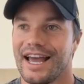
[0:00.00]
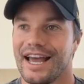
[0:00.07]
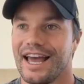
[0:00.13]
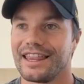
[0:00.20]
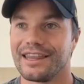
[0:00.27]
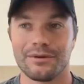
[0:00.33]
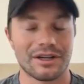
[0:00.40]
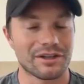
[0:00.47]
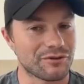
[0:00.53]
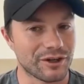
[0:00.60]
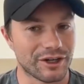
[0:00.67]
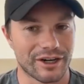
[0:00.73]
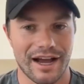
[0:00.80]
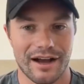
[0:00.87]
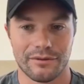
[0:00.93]
And then we just
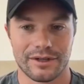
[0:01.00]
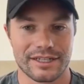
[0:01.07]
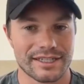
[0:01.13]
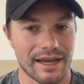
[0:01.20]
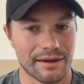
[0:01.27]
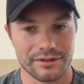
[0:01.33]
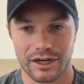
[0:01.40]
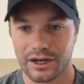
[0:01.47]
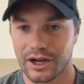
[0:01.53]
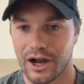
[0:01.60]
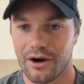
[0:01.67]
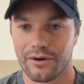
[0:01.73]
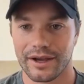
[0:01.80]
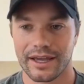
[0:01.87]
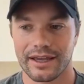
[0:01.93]
figured out, we just kept on
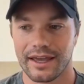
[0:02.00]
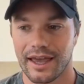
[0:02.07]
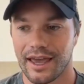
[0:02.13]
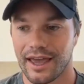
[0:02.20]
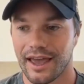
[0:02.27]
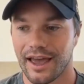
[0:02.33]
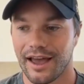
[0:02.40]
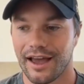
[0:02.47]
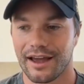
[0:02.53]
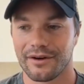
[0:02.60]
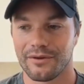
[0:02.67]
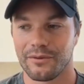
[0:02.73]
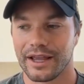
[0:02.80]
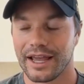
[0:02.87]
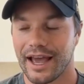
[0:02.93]
going
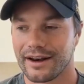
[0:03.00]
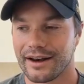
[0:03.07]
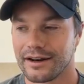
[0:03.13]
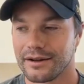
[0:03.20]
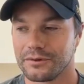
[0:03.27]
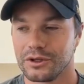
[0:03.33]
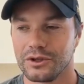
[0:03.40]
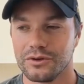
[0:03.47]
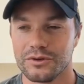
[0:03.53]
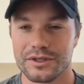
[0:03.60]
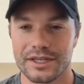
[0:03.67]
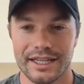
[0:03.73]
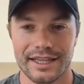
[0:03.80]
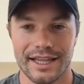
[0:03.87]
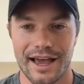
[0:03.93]
and we ended up
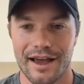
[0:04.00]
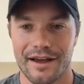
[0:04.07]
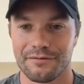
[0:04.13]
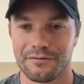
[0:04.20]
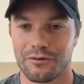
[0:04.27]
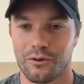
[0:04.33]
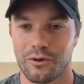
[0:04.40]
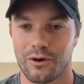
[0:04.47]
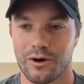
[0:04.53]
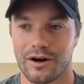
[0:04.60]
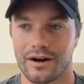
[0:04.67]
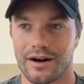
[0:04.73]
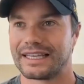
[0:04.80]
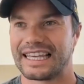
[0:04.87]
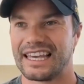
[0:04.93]
using them
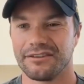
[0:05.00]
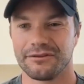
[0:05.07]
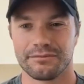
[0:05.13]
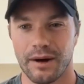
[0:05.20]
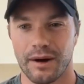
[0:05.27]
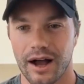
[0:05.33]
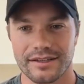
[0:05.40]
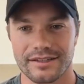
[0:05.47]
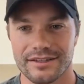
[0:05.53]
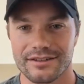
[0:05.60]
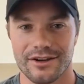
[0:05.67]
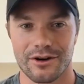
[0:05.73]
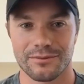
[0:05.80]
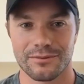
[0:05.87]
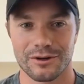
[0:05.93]
for gift boxes
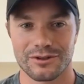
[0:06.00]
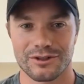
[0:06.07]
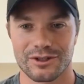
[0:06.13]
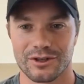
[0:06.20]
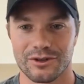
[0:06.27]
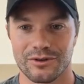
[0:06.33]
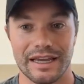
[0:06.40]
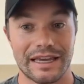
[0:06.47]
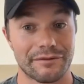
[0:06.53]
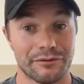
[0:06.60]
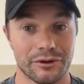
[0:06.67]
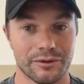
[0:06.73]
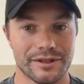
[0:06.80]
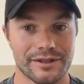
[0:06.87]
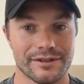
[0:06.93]
almost to
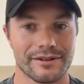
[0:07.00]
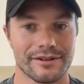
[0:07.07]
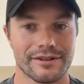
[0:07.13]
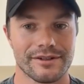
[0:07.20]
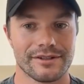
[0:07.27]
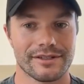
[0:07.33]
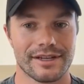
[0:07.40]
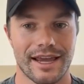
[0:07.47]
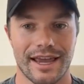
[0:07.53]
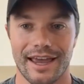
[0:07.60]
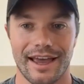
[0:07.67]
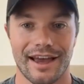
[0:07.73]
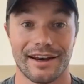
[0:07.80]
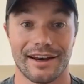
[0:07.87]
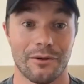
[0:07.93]
influencers.
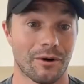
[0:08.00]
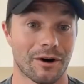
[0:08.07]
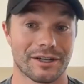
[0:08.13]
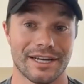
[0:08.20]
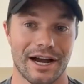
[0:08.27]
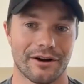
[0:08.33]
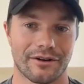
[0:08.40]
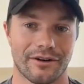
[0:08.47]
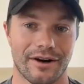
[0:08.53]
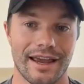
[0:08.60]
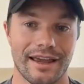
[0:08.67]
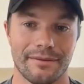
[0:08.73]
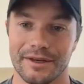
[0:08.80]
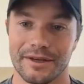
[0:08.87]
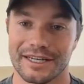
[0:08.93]
And it worked out
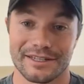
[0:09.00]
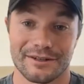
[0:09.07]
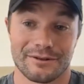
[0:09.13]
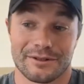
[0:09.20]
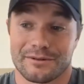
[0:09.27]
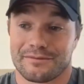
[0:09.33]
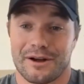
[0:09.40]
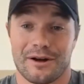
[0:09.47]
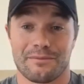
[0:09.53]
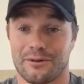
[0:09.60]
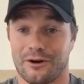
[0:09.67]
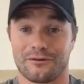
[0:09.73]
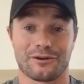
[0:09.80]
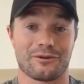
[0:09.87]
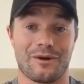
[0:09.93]
great because there was a
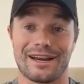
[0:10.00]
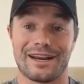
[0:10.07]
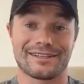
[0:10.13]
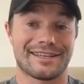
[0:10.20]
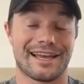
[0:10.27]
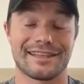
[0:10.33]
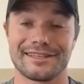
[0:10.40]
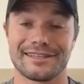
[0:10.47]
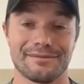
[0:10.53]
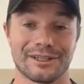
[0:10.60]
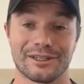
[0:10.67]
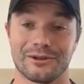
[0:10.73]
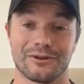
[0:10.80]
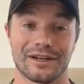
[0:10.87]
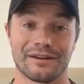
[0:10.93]
perfect way to send
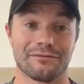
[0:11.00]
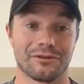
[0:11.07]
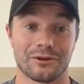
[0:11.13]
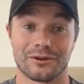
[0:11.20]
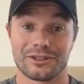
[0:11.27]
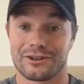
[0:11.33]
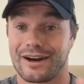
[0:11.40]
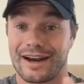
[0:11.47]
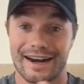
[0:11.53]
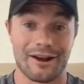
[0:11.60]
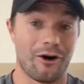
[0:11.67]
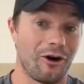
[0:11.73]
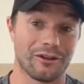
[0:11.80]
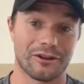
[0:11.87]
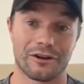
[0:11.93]
something to an influencer. It had
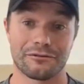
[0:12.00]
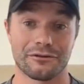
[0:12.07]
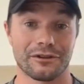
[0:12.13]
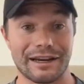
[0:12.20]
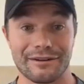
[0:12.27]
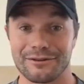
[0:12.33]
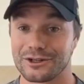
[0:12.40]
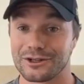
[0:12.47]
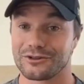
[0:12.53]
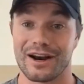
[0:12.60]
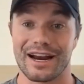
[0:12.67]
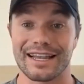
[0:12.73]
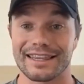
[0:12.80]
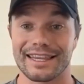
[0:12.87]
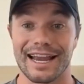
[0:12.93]
all our flavors
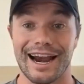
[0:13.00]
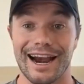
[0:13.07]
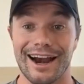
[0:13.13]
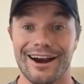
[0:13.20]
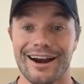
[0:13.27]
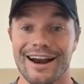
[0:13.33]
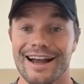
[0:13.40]
right there.